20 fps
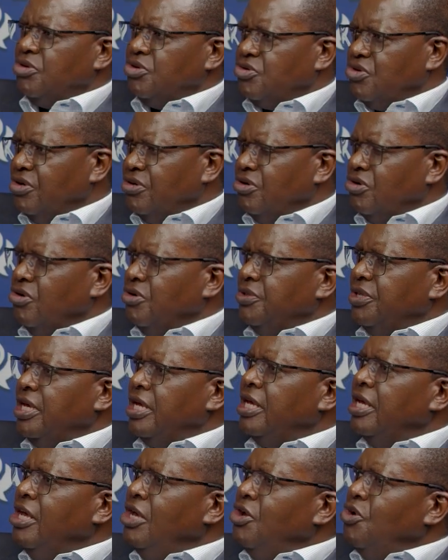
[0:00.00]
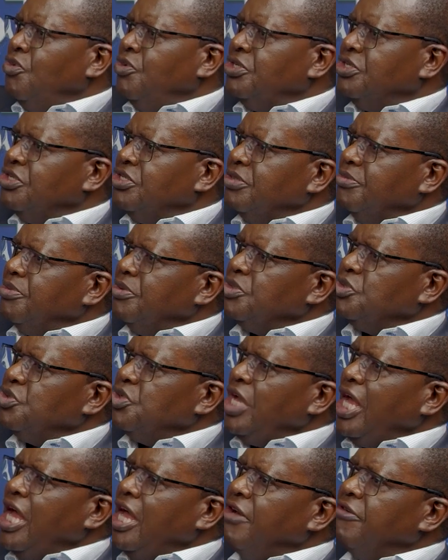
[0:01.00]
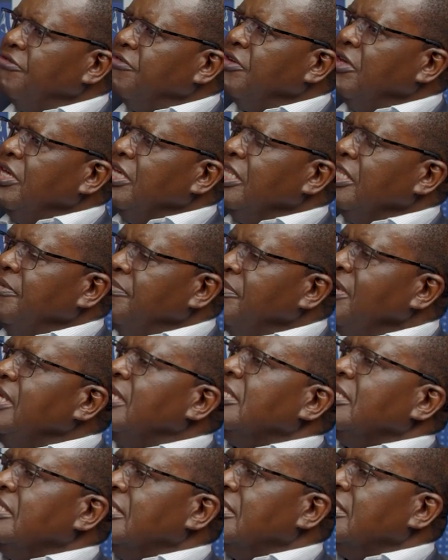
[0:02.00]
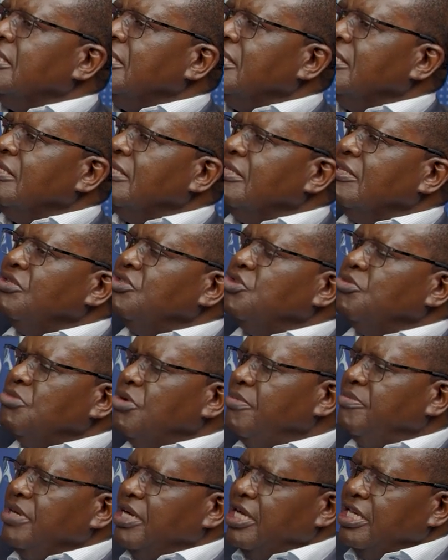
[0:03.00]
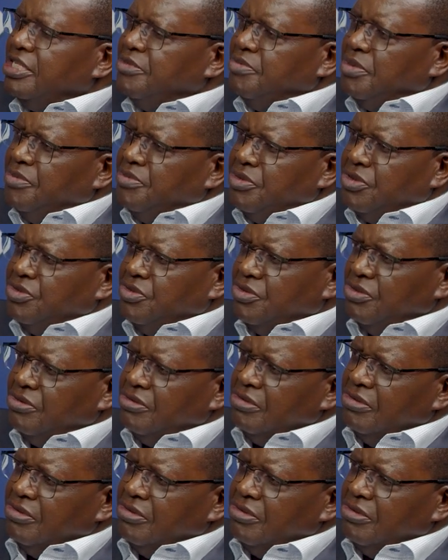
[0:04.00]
I'm not going to go there, which is supposed to have the means to mobilize people to